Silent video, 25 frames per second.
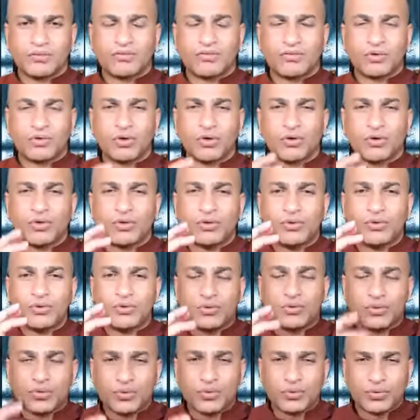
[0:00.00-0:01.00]
So
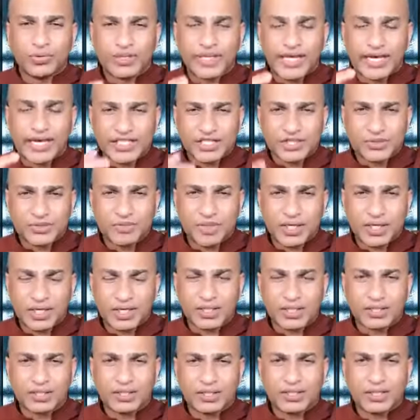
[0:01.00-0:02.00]
you, that's
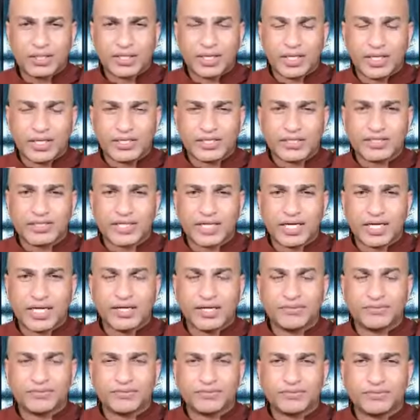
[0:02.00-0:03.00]
mean
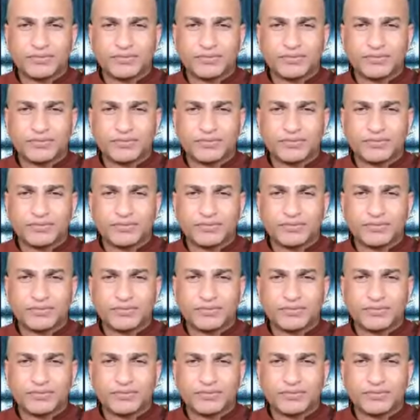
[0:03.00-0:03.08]
itself,